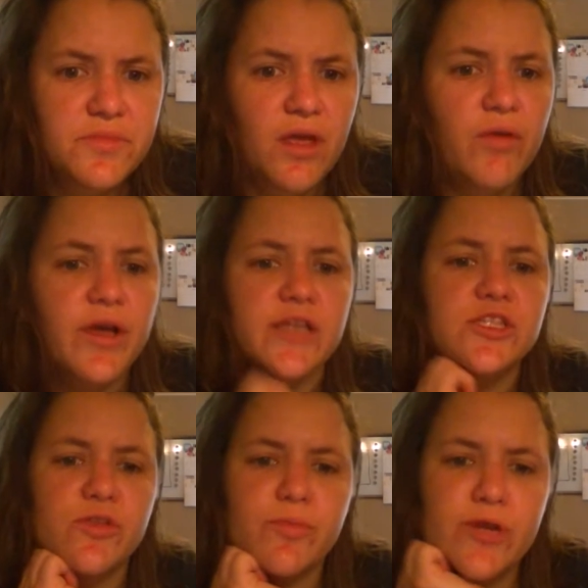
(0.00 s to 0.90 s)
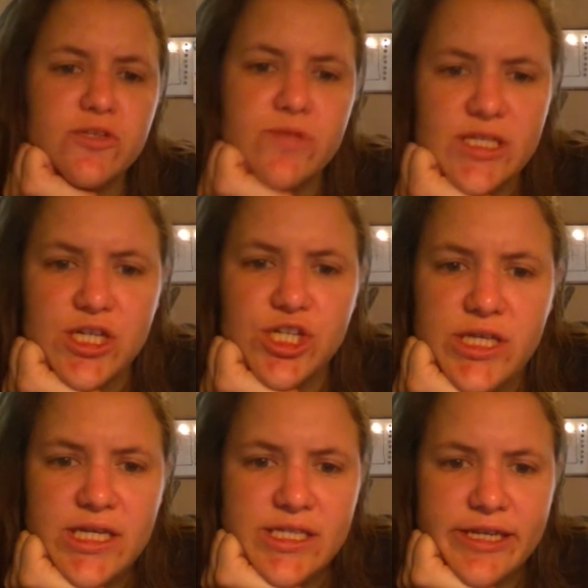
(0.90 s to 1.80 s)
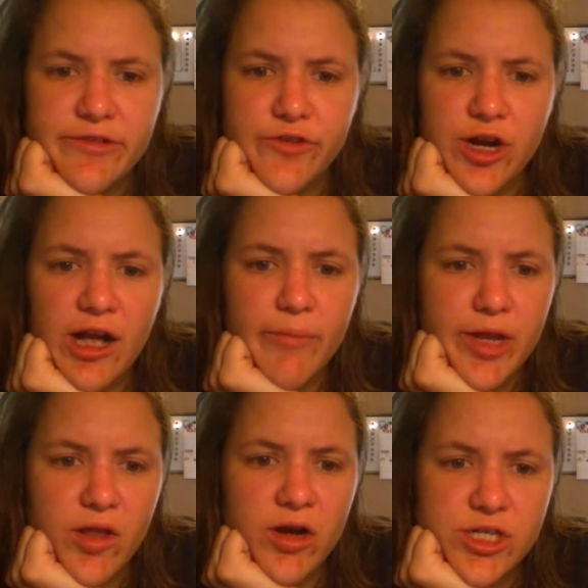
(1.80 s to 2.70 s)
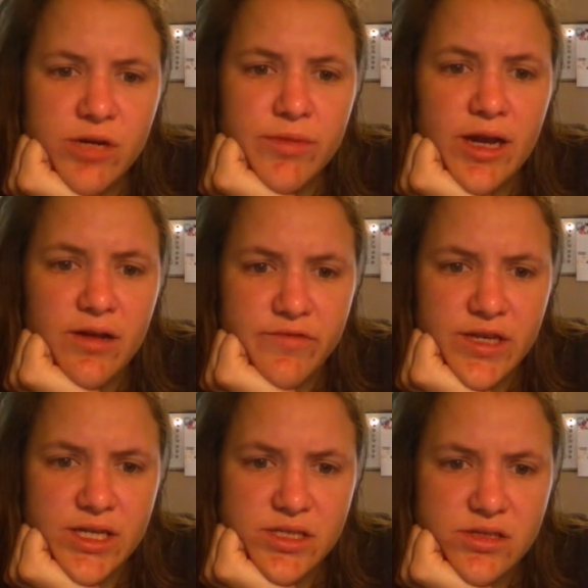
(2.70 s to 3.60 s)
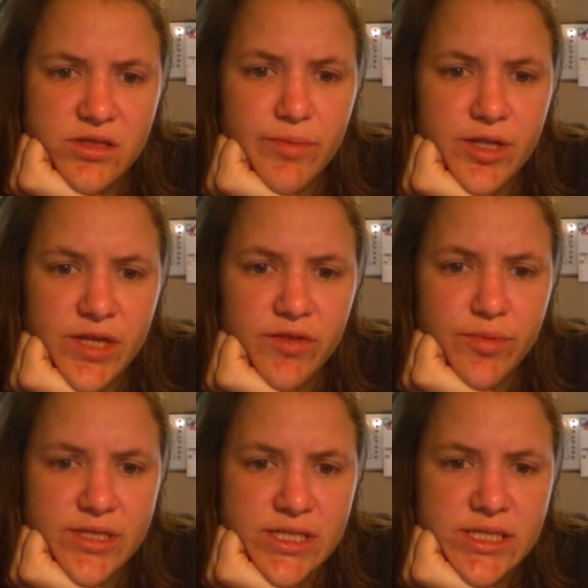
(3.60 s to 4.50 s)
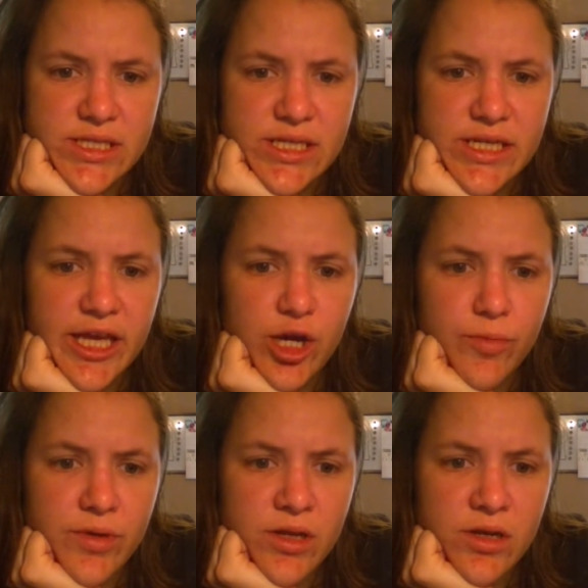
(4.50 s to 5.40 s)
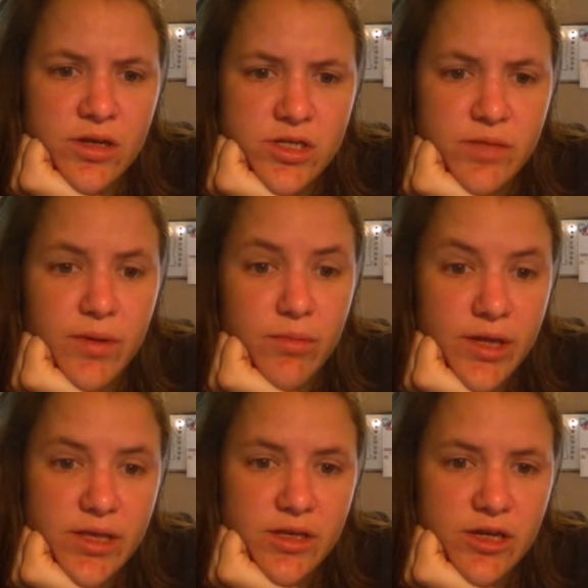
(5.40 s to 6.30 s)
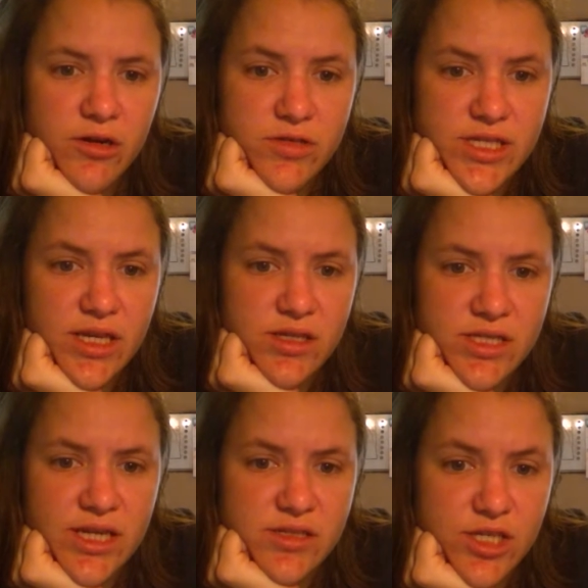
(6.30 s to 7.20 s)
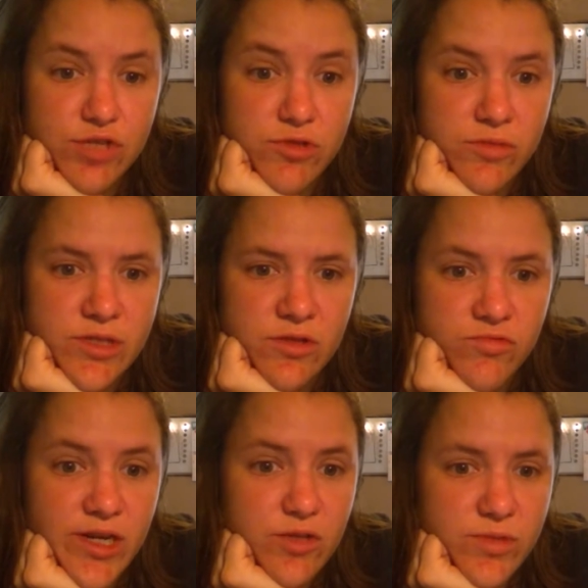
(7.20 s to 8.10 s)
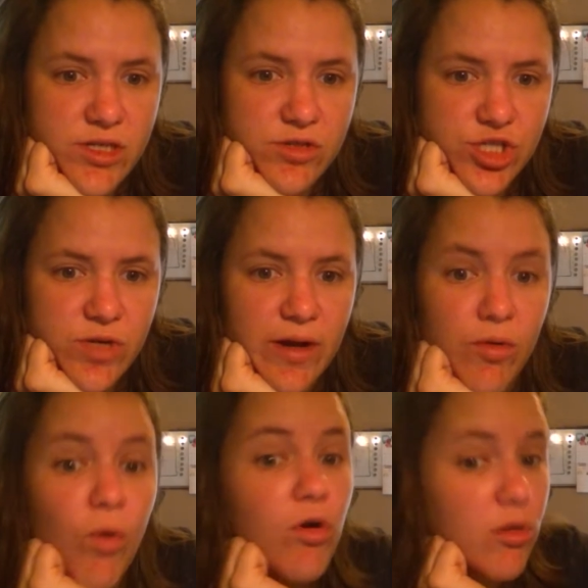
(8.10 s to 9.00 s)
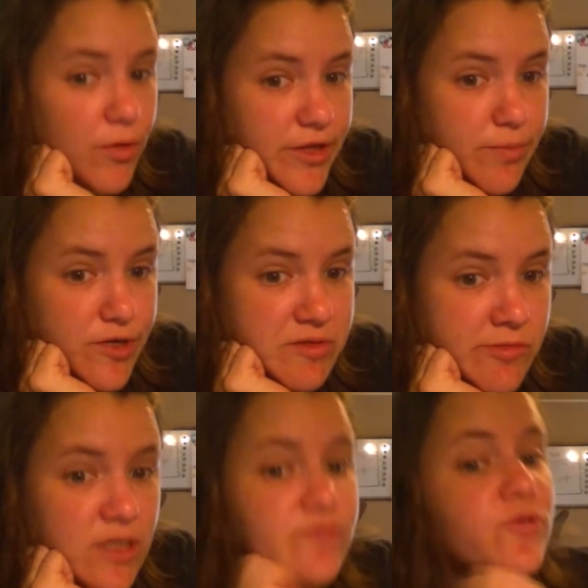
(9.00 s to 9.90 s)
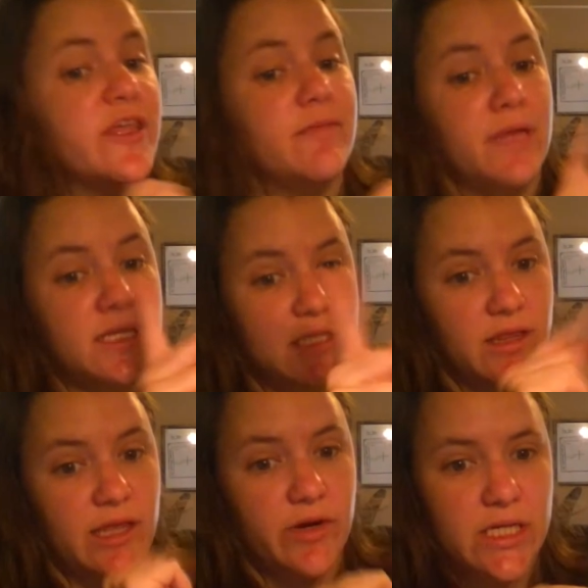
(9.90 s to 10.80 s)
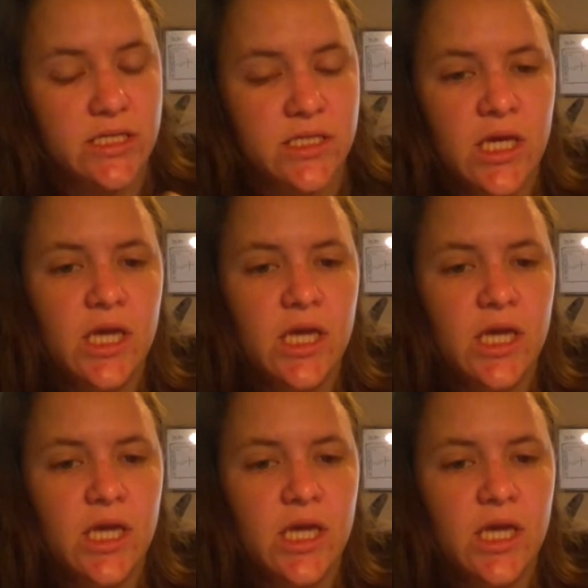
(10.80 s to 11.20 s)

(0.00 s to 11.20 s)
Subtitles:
Okay, so the prison was initially intended for common long-term convicts. The building of the prison is today open to the public. The narrow cells, the isolation rooms, and the railed windows show how horrible the imprisonment was for the inmates. There it is.